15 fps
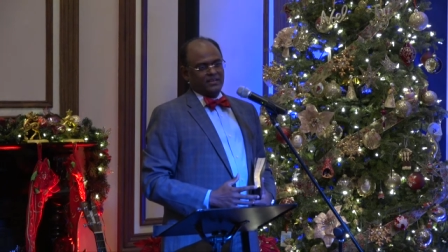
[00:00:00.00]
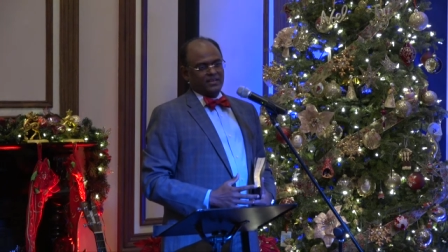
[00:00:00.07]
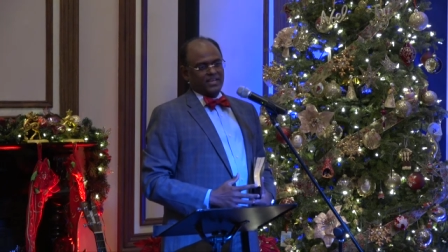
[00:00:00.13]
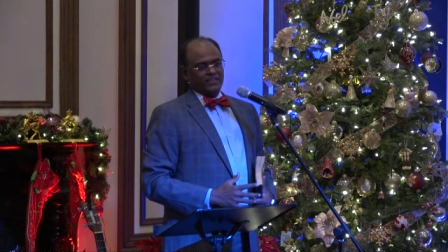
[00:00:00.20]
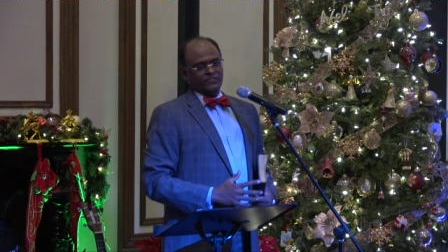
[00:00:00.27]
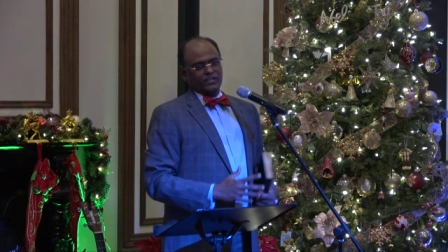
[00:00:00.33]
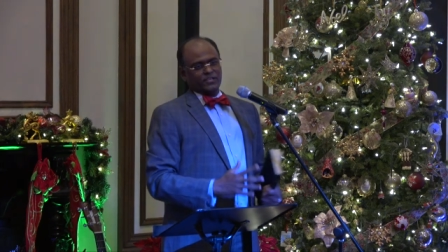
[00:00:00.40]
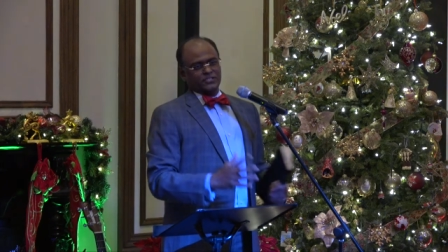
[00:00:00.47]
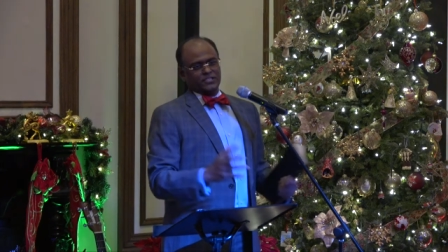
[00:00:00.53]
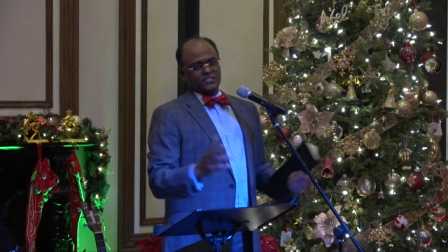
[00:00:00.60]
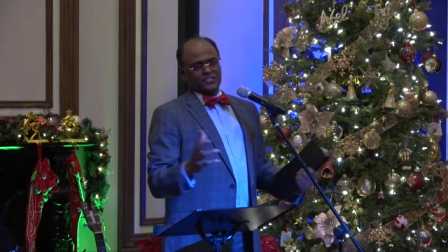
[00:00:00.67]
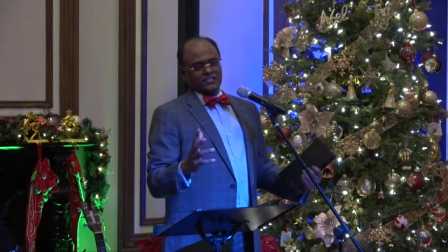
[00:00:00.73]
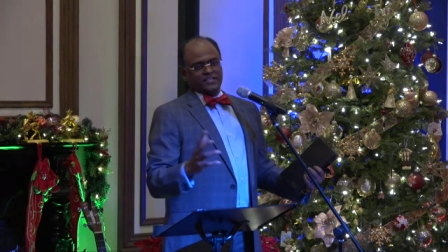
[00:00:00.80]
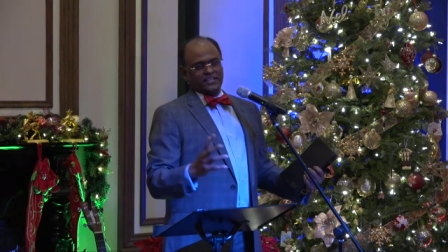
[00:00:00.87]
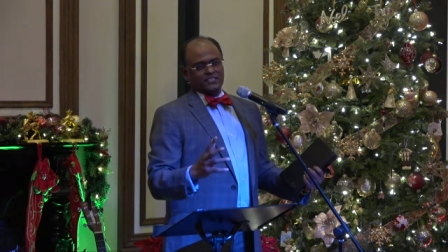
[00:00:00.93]
Can we
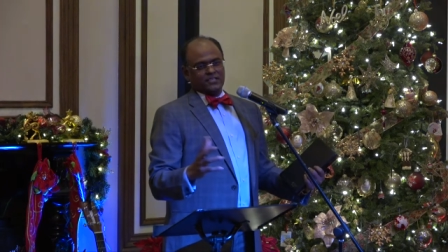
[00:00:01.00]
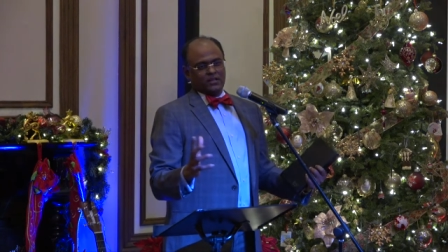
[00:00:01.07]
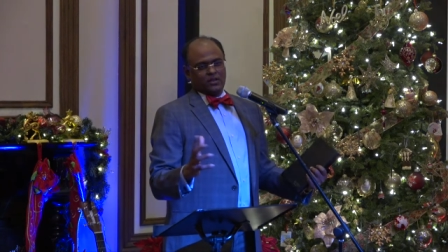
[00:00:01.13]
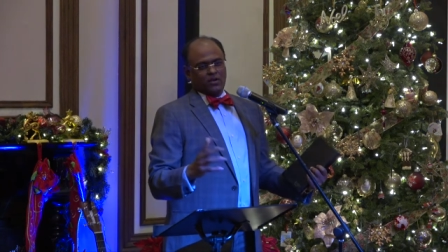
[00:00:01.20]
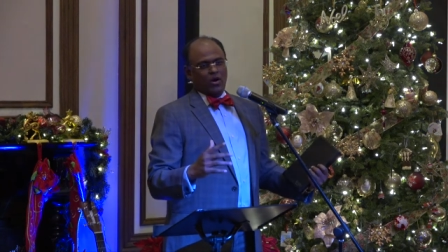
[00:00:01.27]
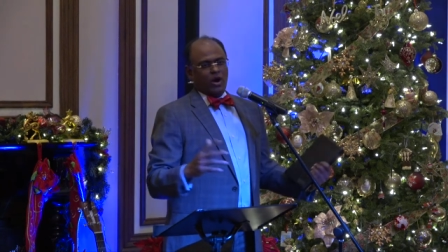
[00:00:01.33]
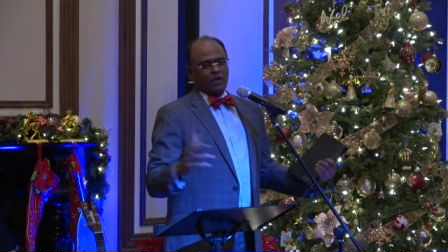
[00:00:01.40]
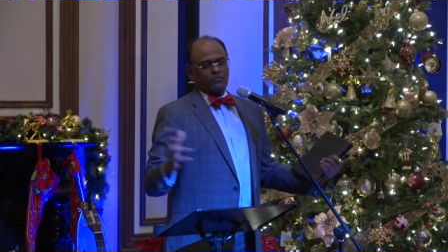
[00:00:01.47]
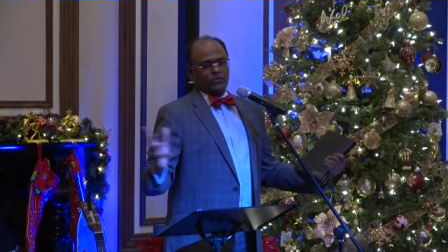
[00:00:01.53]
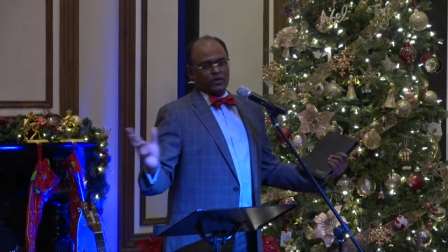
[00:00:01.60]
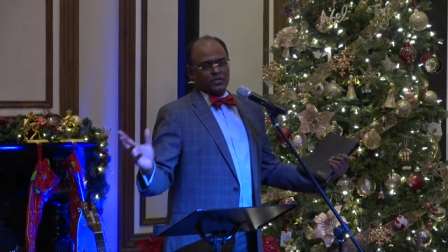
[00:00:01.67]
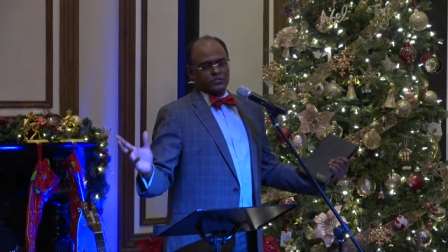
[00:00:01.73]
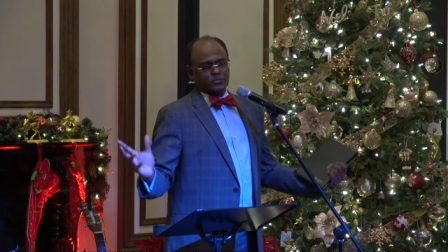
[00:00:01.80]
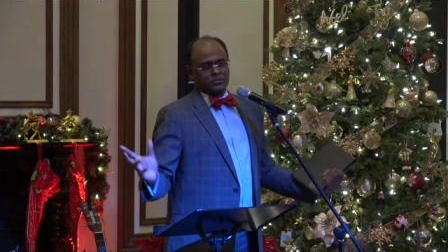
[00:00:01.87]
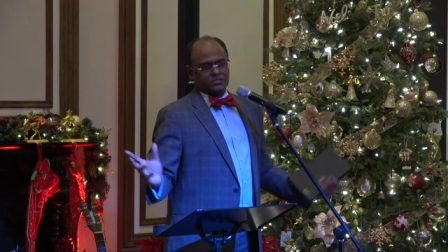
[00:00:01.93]
resist the things that are hard for
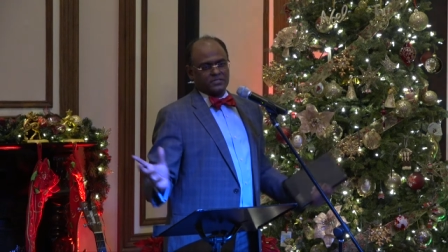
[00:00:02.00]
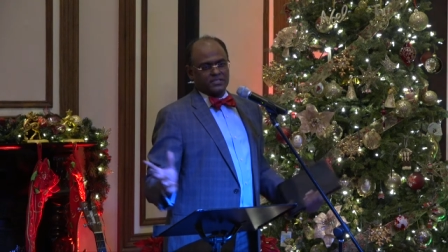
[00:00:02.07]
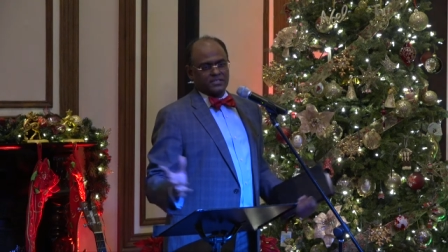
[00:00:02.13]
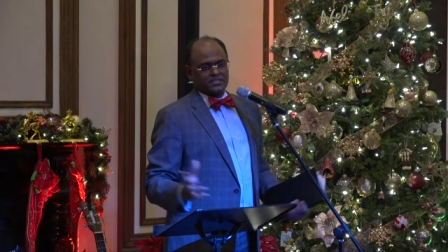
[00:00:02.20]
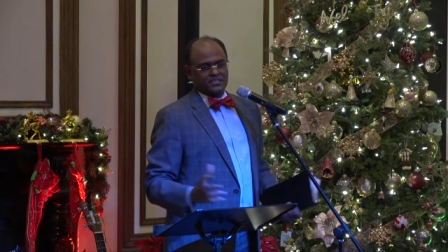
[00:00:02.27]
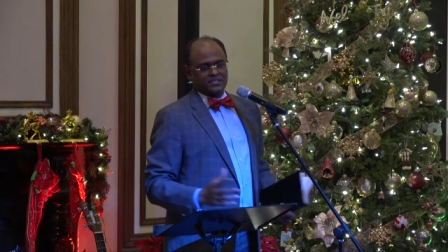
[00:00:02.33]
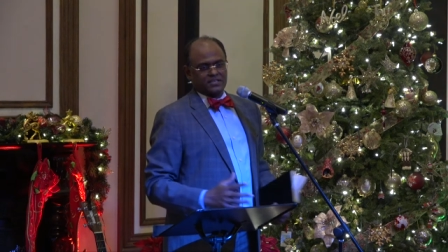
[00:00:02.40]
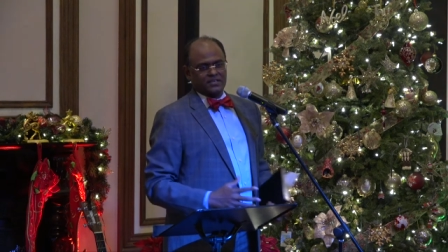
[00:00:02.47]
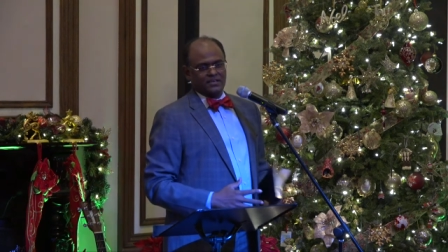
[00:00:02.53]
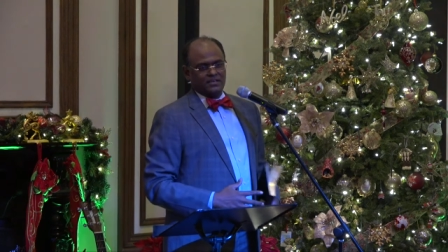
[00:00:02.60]
us to resist?